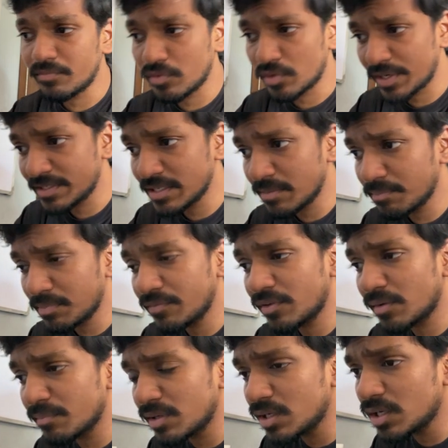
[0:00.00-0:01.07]
For example,
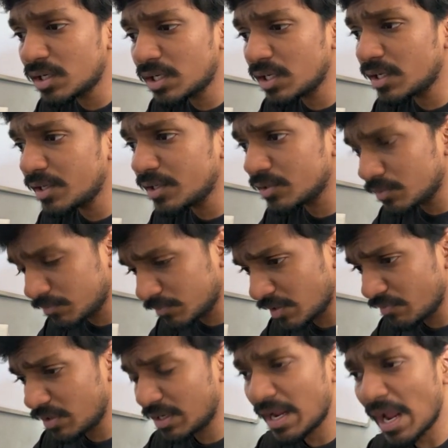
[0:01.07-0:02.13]
from year till year
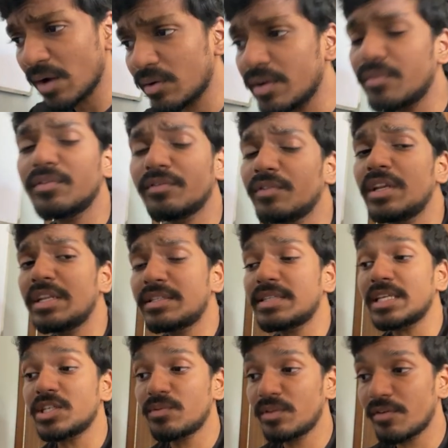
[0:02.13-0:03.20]
when we calculate, when it's
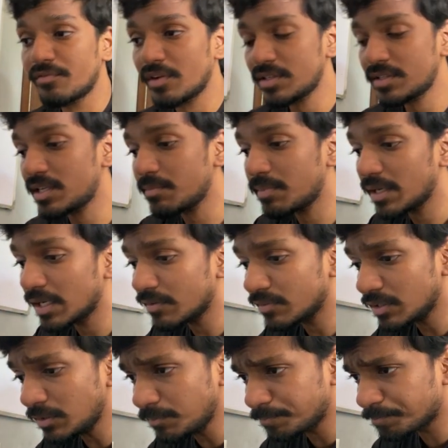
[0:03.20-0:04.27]
achieving the first TP
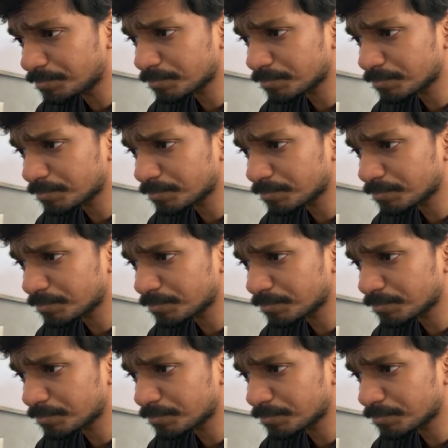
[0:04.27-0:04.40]
level,